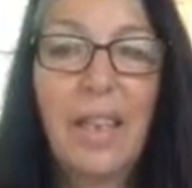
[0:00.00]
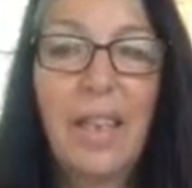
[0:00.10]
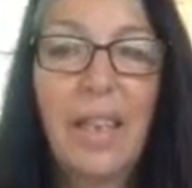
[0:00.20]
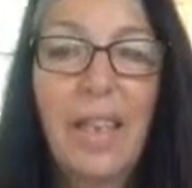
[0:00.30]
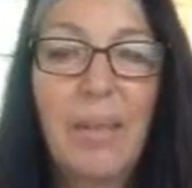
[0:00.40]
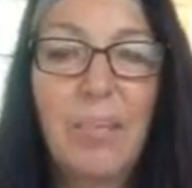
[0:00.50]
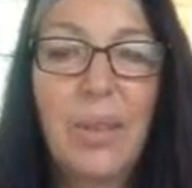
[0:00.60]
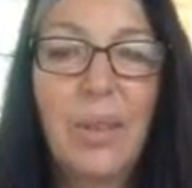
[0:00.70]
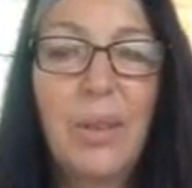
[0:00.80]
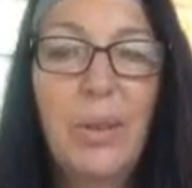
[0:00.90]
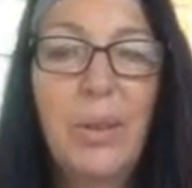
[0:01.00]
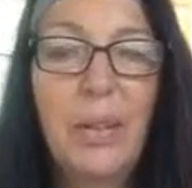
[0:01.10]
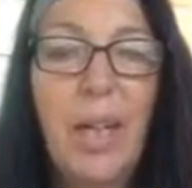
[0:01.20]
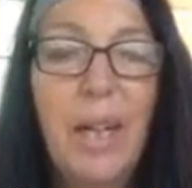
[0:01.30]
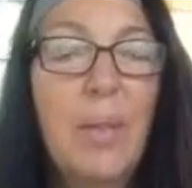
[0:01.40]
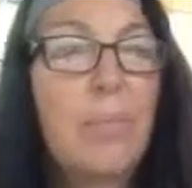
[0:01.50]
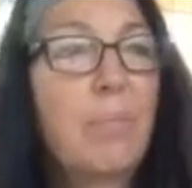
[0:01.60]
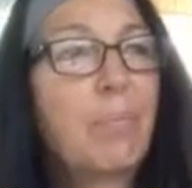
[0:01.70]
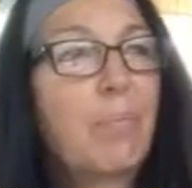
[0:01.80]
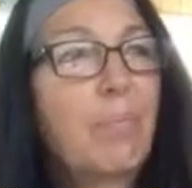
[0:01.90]
I came to
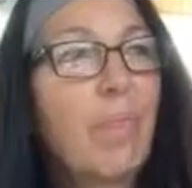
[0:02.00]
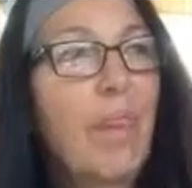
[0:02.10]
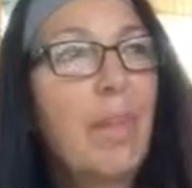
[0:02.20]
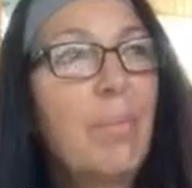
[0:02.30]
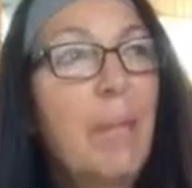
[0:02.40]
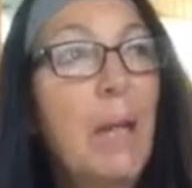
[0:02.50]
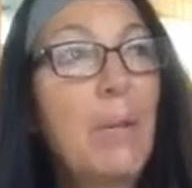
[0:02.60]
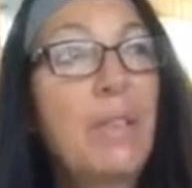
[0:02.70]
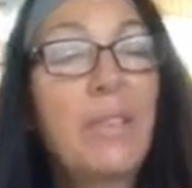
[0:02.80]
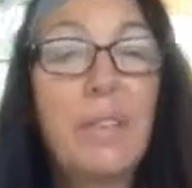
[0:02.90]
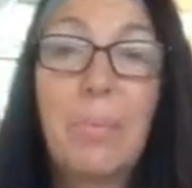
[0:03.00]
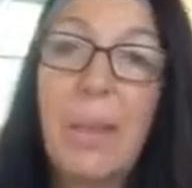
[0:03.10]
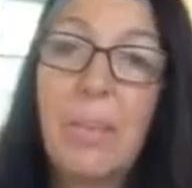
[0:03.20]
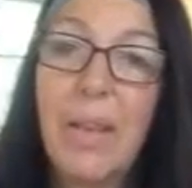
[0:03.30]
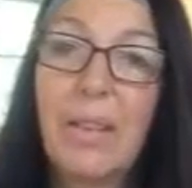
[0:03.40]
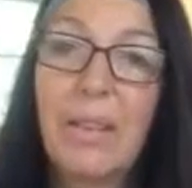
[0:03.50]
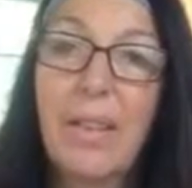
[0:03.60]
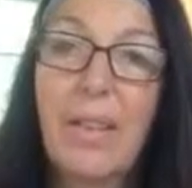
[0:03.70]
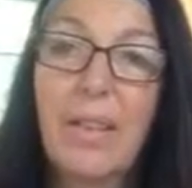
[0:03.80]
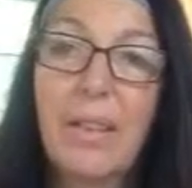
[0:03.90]
Maui to visit my brother,
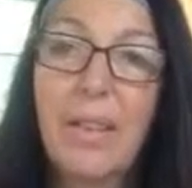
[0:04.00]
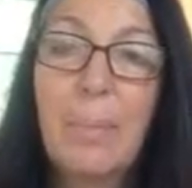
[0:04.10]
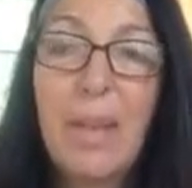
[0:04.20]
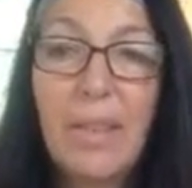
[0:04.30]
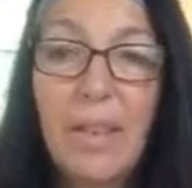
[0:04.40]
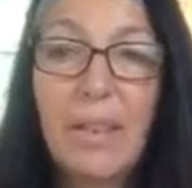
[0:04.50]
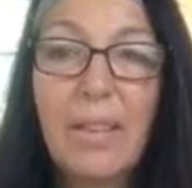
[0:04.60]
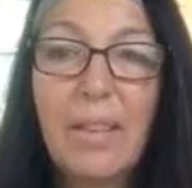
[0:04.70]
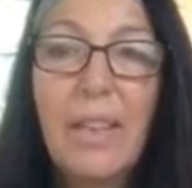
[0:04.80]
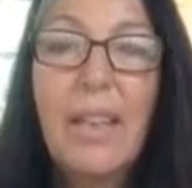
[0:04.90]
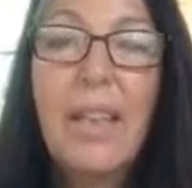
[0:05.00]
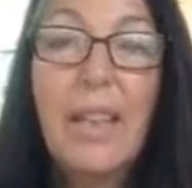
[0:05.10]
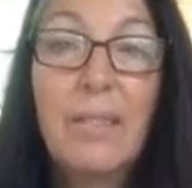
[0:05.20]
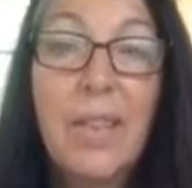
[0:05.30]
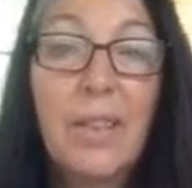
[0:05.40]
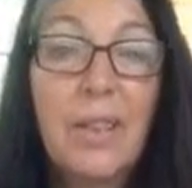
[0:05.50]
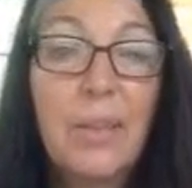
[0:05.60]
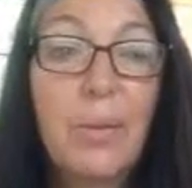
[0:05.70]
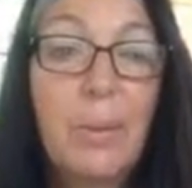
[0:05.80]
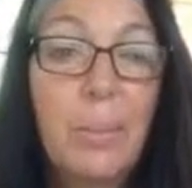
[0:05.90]
and I'm having a little adventure,
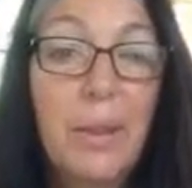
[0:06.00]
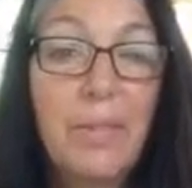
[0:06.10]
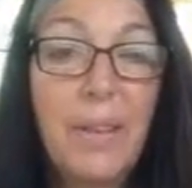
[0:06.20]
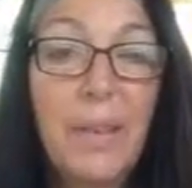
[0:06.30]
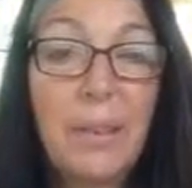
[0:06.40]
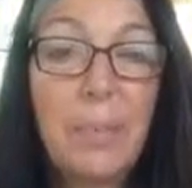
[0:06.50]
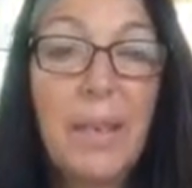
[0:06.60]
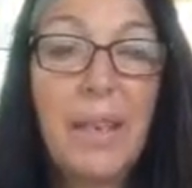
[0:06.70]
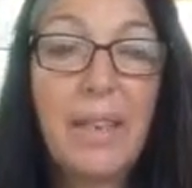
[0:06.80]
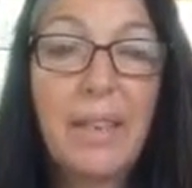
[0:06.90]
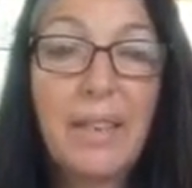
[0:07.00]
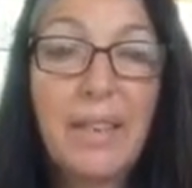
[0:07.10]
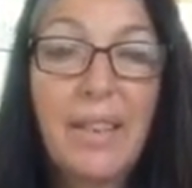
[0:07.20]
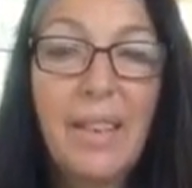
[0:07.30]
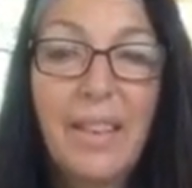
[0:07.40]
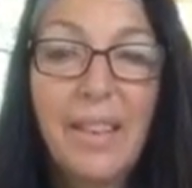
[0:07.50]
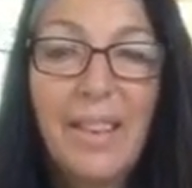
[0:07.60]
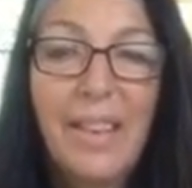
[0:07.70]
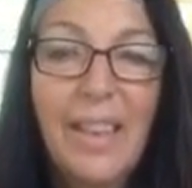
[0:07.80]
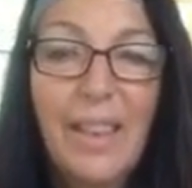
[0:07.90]
and it was perfect because,
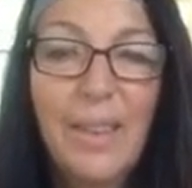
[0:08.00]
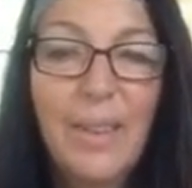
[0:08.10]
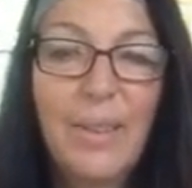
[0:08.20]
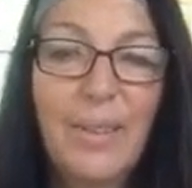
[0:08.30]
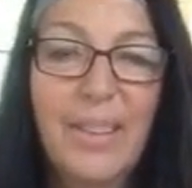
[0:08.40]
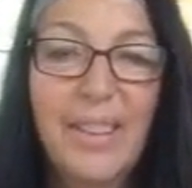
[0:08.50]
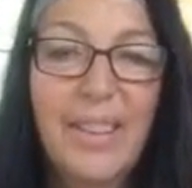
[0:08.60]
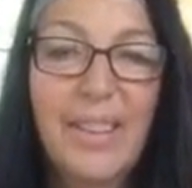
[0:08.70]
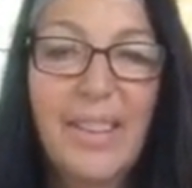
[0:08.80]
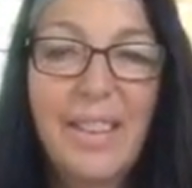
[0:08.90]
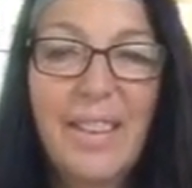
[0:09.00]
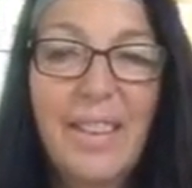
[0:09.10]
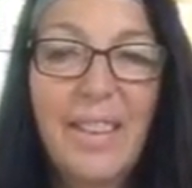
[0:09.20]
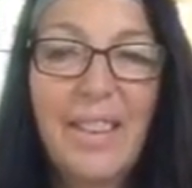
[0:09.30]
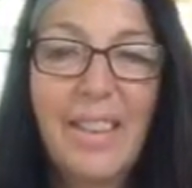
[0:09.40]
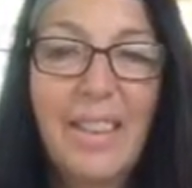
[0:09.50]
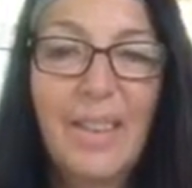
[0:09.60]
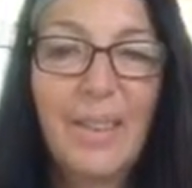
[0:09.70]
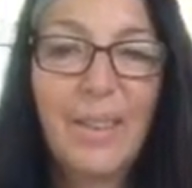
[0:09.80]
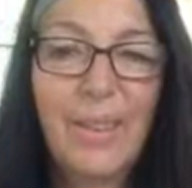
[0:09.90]
hello
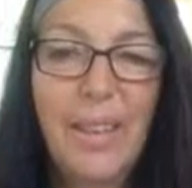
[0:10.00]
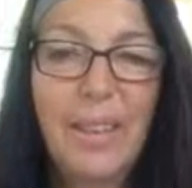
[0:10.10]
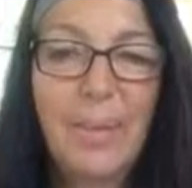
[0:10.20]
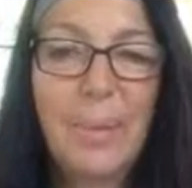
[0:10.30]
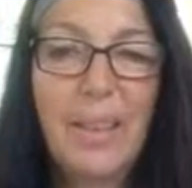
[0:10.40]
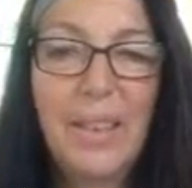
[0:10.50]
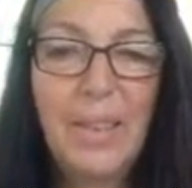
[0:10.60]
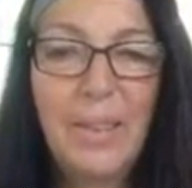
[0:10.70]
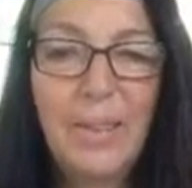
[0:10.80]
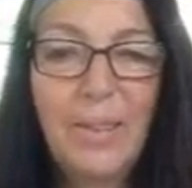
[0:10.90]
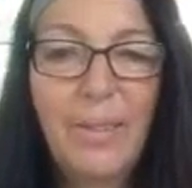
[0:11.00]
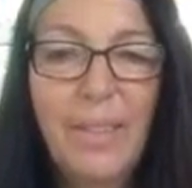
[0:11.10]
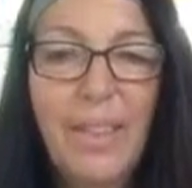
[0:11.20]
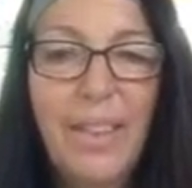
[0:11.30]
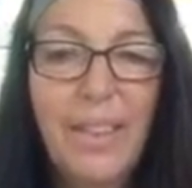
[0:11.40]
Yasmin, hello